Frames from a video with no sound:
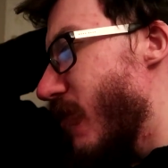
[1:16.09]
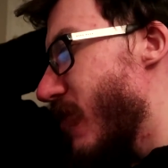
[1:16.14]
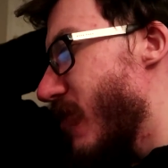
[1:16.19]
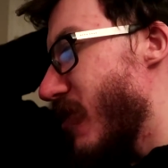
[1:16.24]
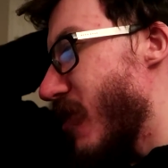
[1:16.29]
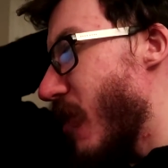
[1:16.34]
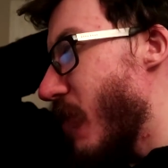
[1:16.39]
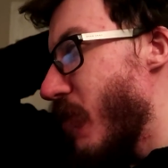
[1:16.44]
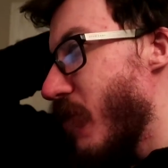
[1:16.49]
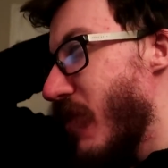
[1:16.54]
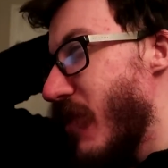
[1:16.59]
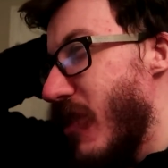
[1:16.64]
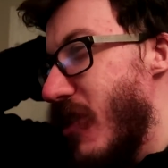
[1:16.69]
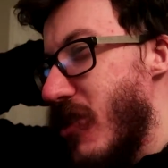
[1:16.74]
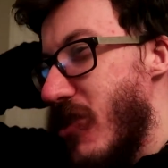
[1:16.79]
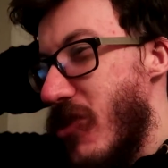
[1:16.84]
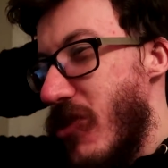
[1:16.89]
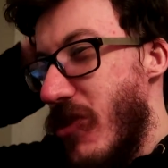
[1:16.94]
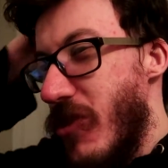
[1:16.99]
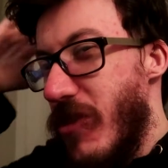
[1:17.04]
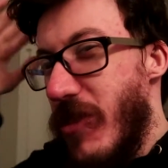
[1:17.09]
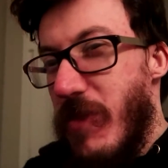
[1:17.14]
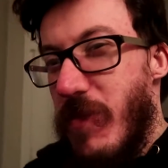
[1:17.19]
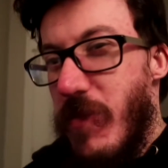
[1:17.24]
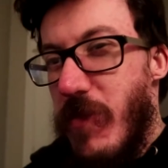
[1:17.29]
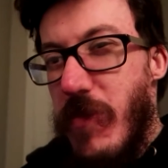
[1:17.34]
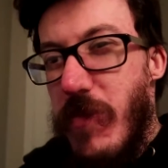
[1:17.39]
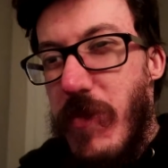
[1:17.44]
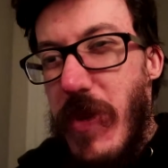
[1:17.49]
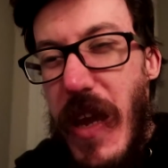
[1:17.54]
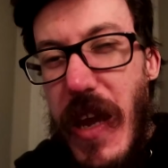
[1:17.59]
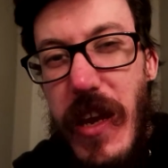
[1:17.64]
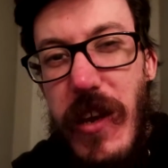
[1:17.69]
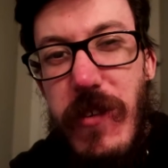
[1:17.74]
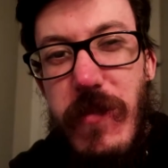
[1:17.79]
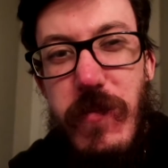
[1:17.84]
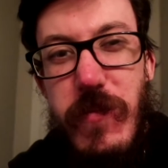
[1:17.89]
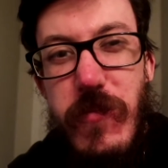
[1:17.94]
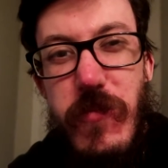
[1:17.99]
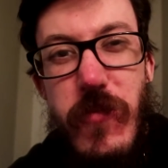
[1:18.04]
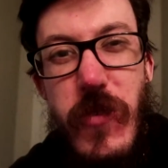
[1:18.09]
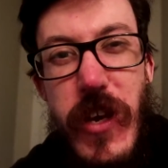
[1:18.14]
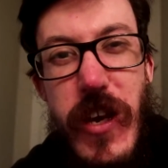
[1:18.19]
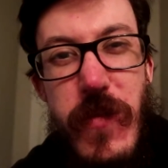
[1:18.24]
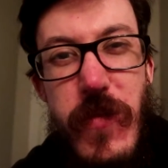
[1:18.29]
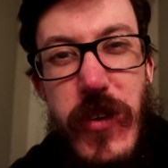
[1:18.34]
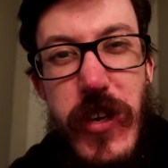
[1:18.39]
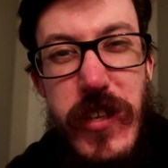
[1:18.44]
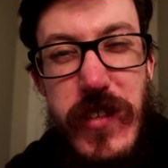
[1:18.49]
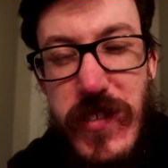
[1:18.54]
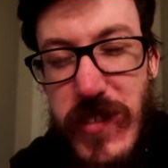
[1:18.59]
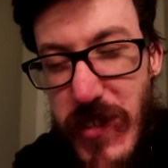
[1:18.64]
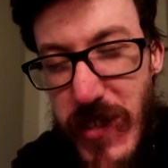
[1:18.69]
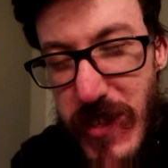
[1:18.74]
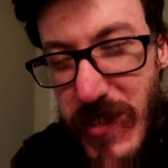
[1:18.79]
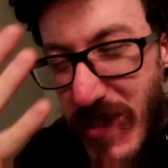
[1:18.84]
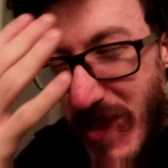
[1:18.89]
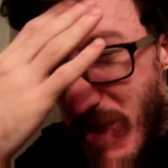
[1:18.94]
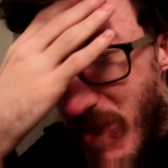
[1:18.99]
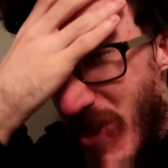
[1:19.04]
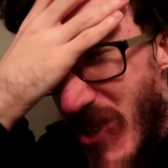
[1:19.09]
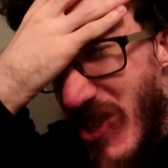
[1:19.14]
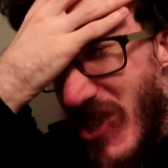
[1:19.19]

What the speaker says: something leisure pain whatever. It's in